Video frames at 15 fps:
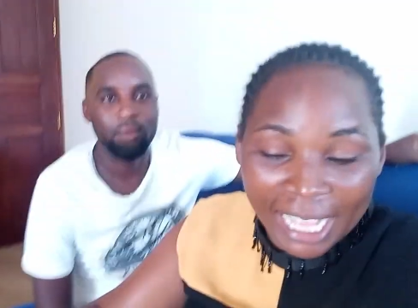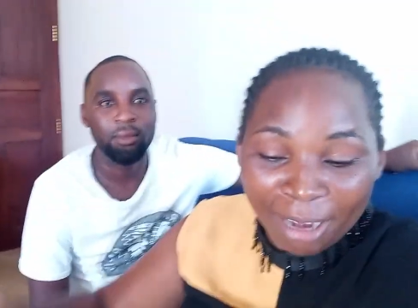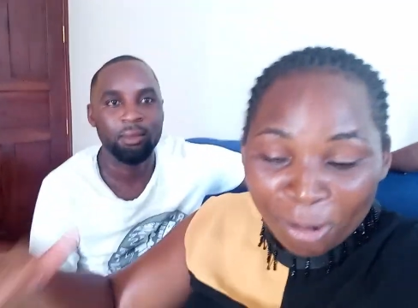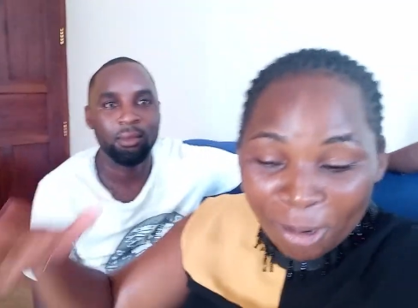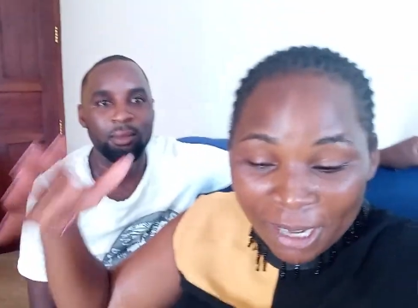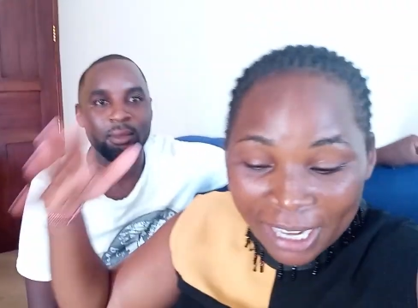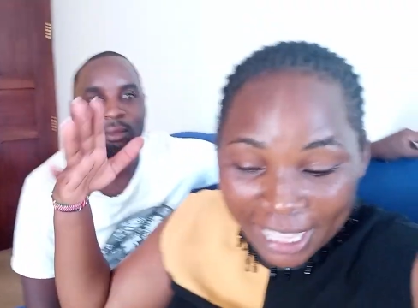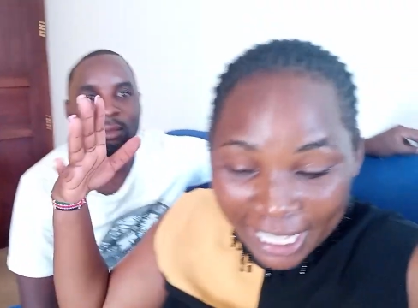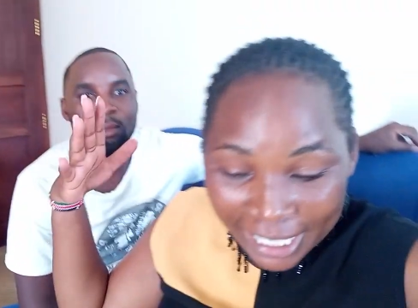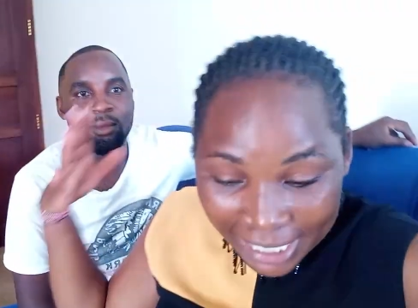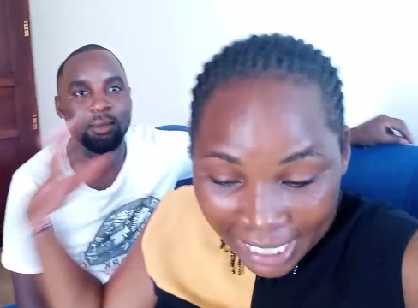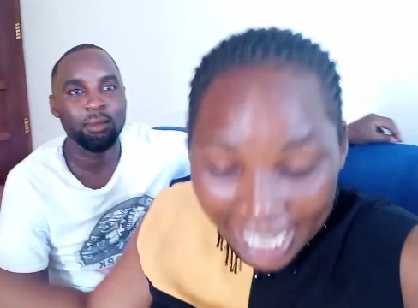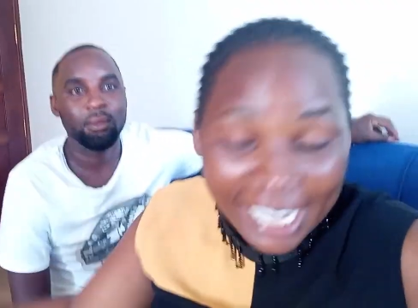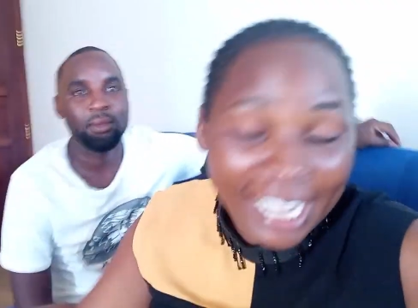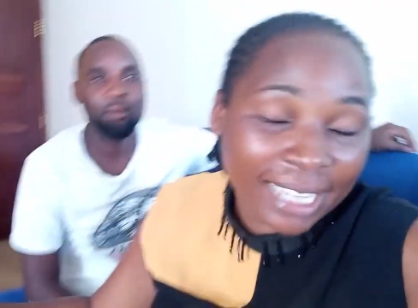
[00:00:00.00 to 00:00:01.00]
Speaker 1: the road
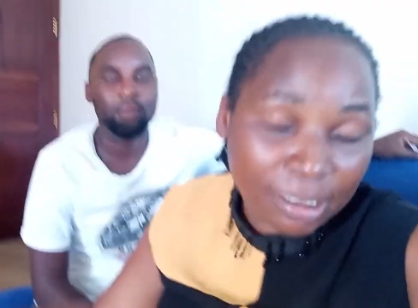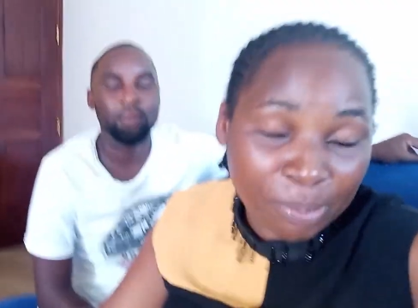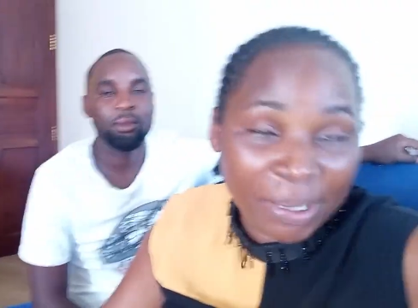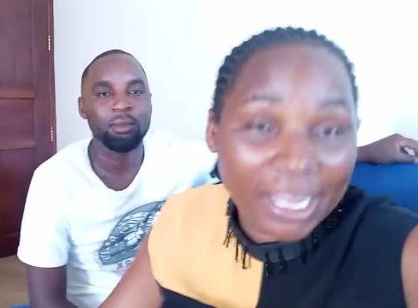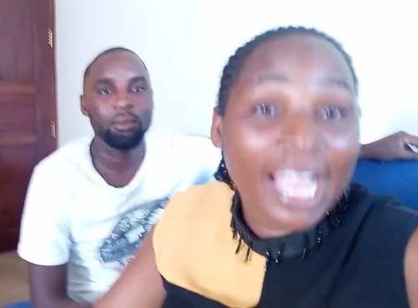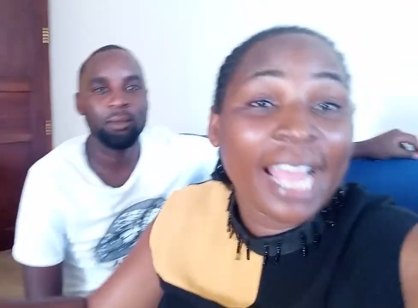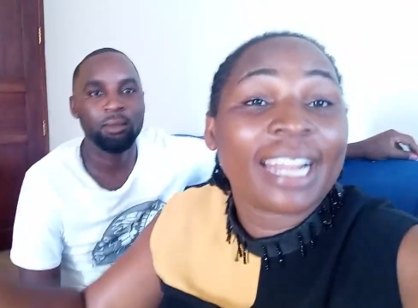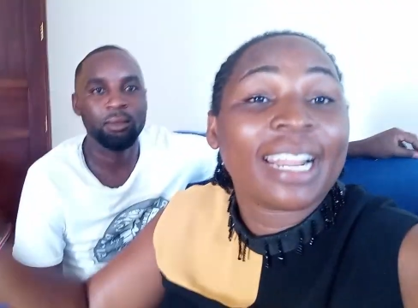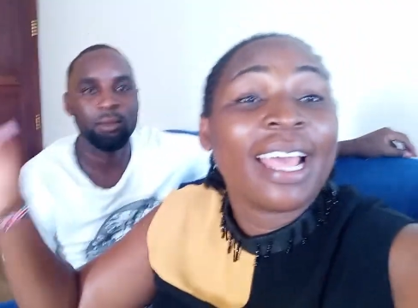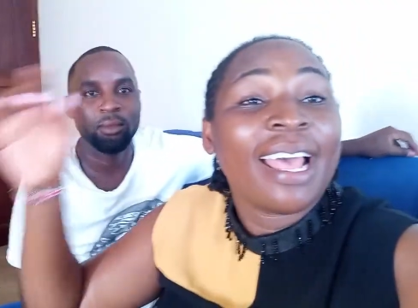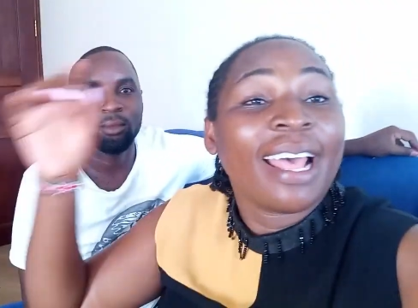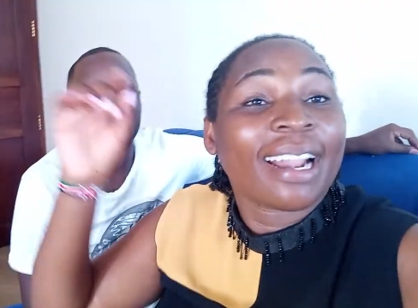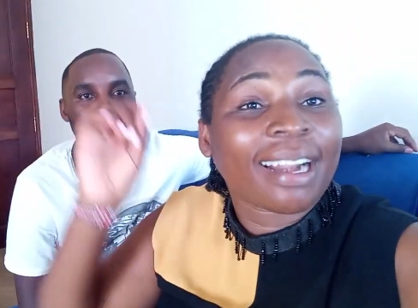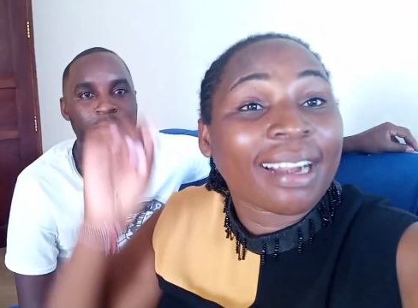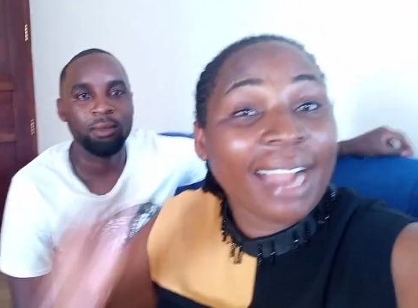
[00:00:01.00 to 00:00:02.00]
the journey has begun
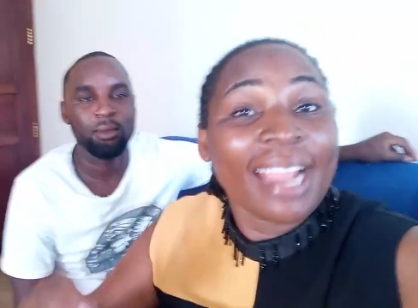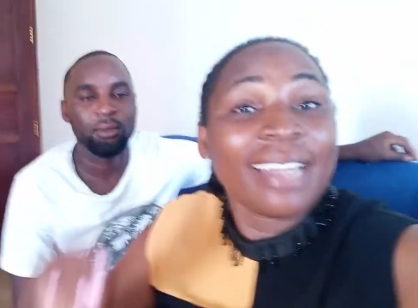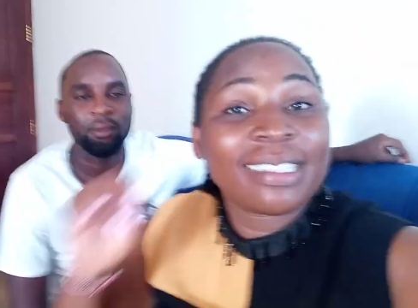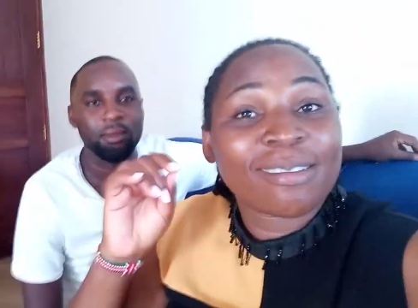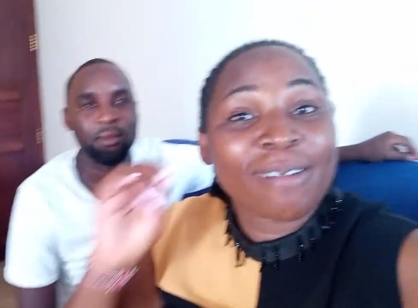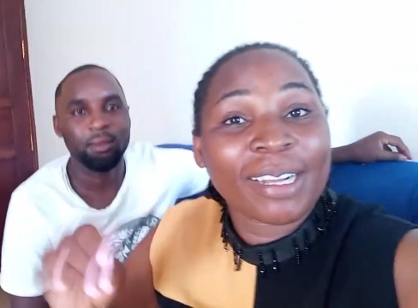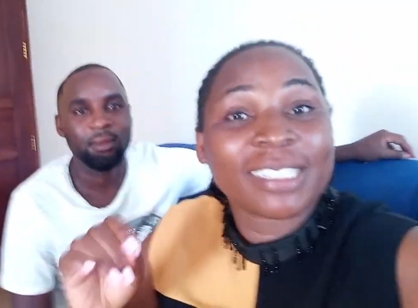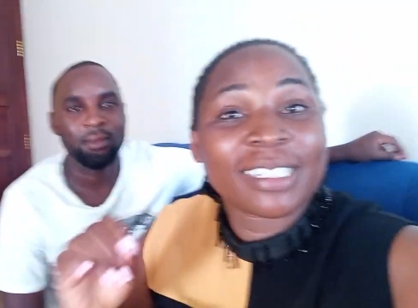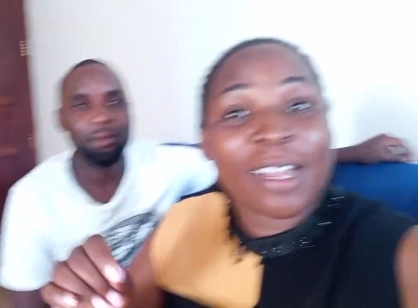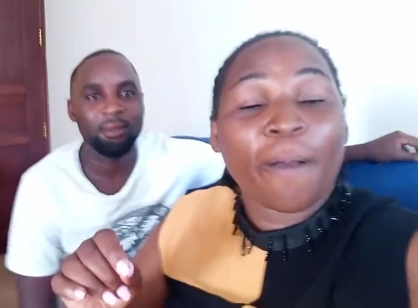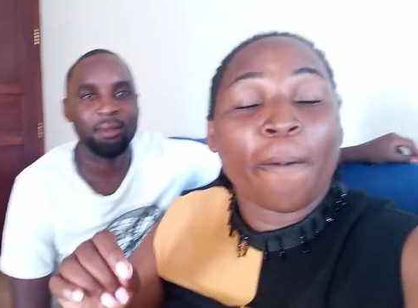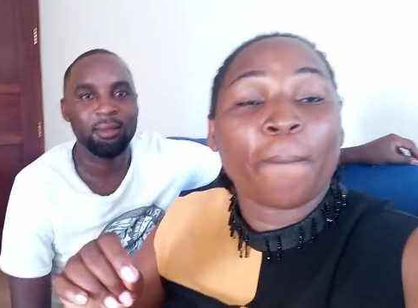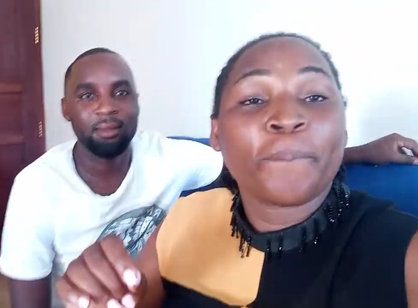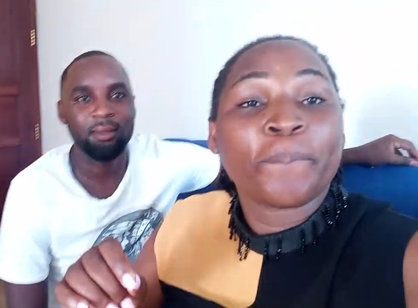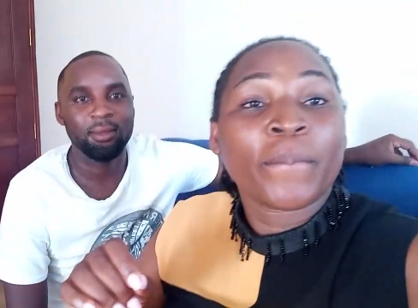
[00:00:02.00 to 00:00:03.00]
right right
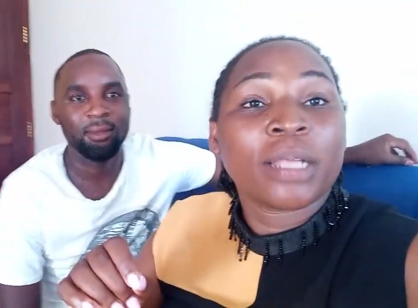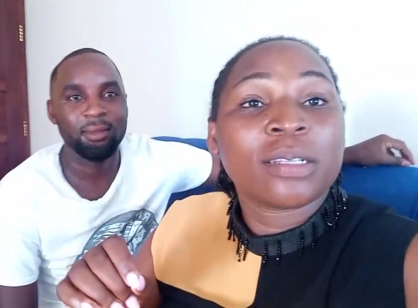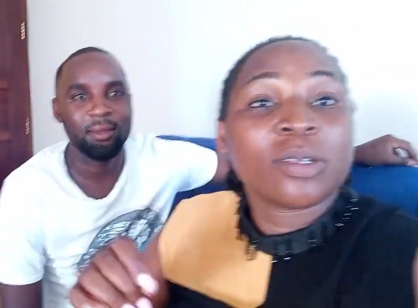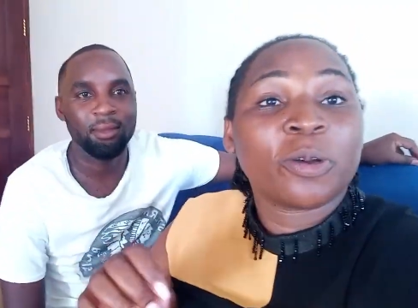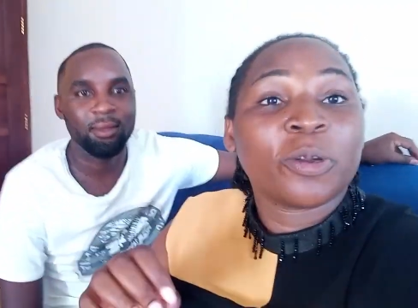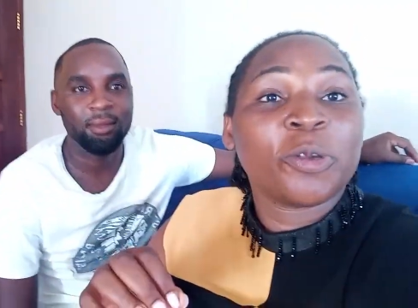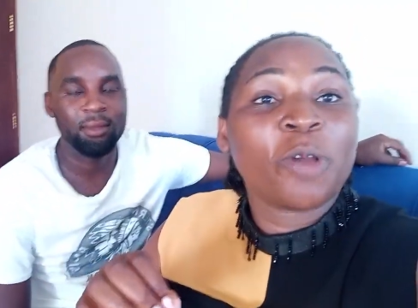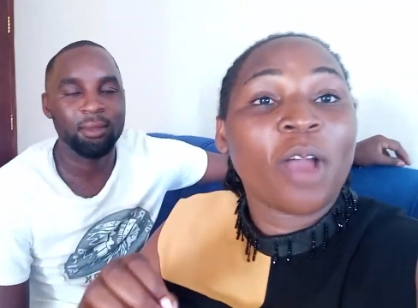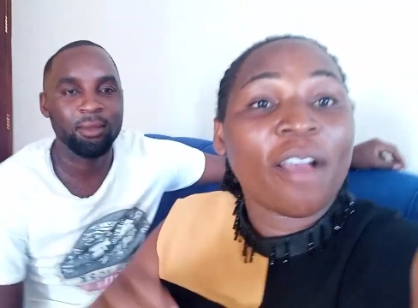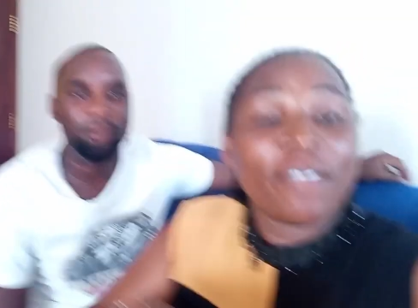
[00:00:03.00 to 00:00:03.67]
now so do you